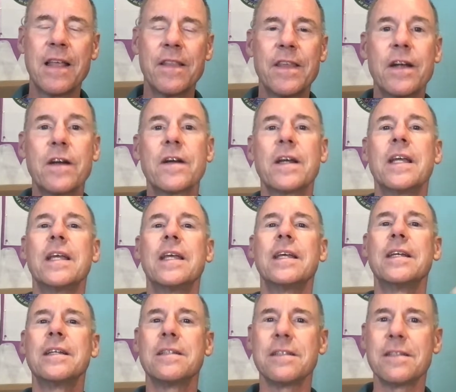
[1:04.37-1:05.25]
there
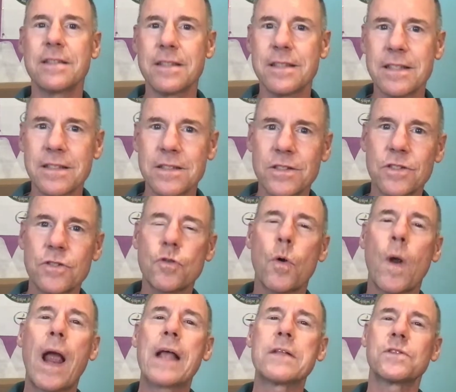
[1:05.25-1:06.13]
is this
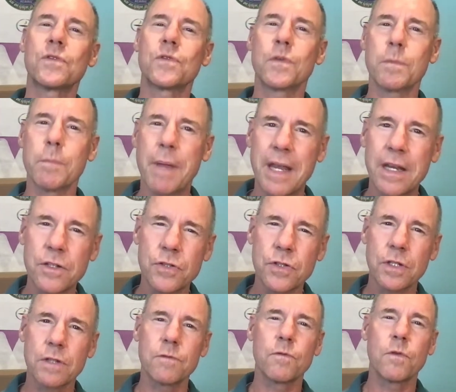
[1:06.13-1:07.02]

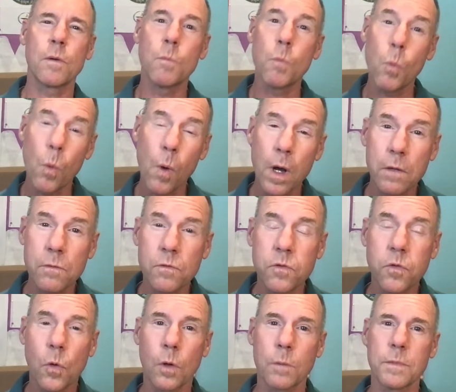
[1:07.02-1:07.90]
transformation from one
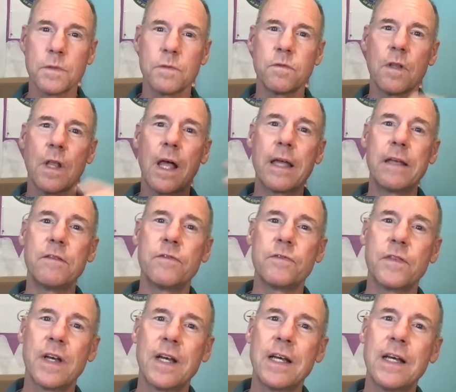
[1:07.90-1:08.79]
form of
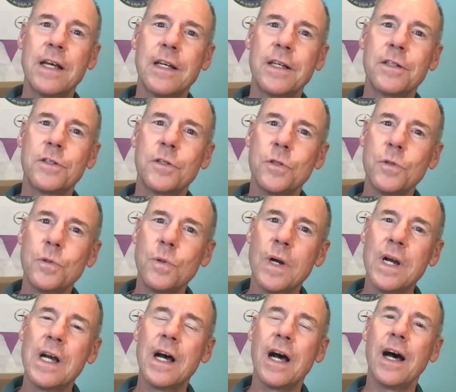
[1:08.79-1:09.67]
life to
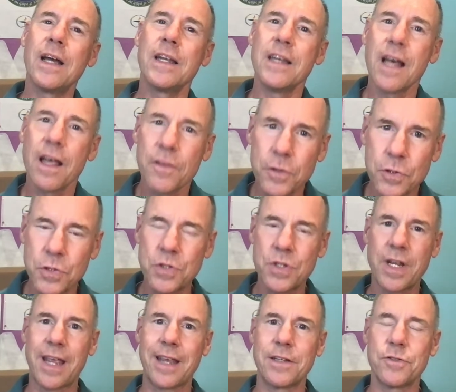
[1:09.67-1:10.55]
another
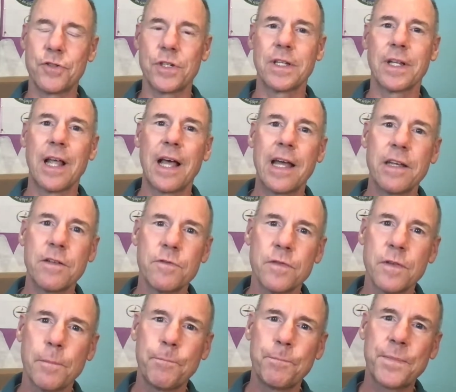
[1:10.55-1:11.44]
stage in
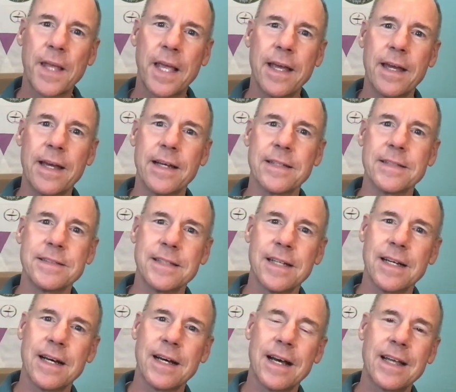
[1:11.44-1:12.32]
life. And
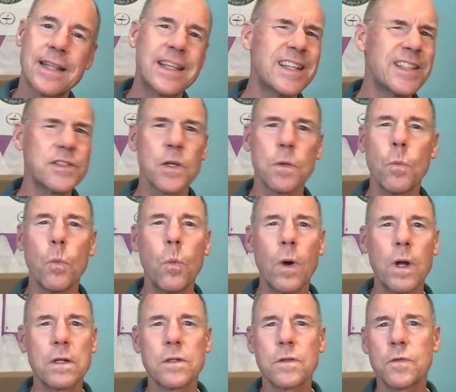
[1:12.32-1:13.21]
I think it's a
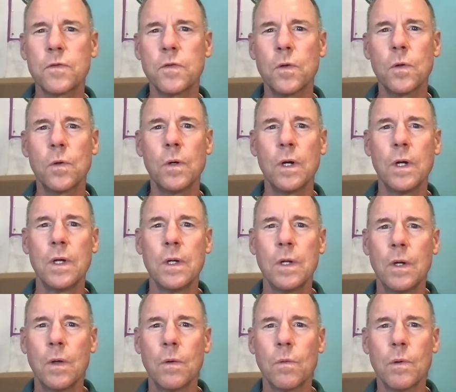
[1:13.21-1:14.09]
wonderful
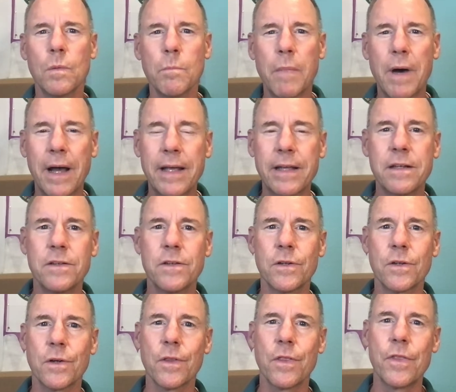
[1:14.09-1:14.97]

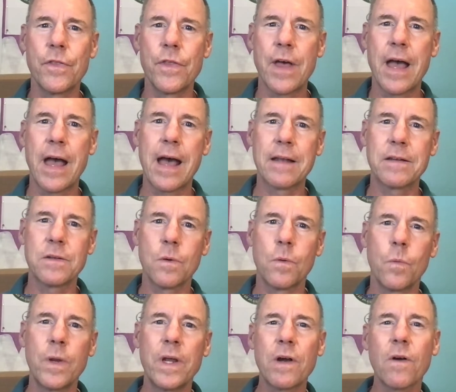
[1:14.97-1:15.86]
reminder that
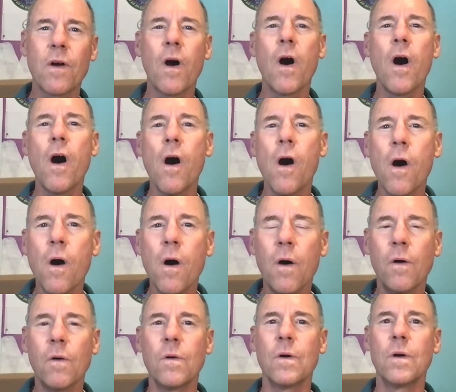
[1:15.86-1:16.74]
we are
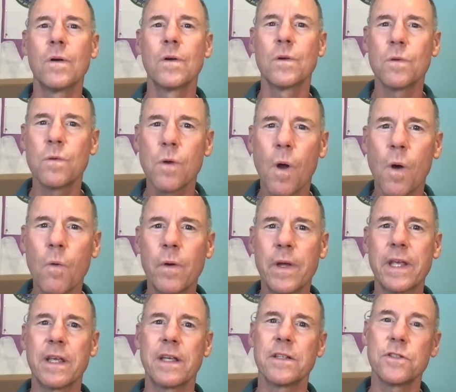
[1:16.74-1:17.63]
all
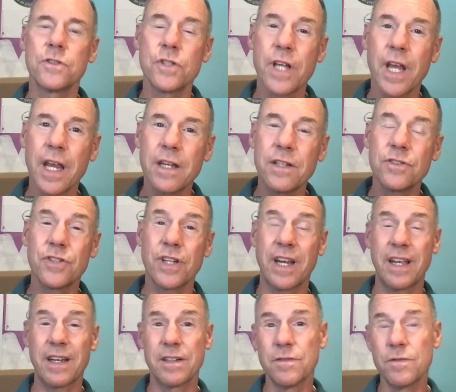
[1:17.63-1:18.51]
growing and
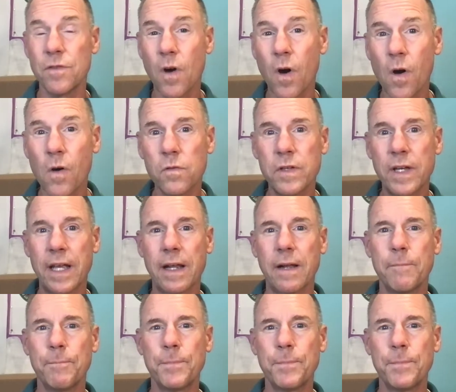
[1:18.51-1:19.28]
changing and evolving.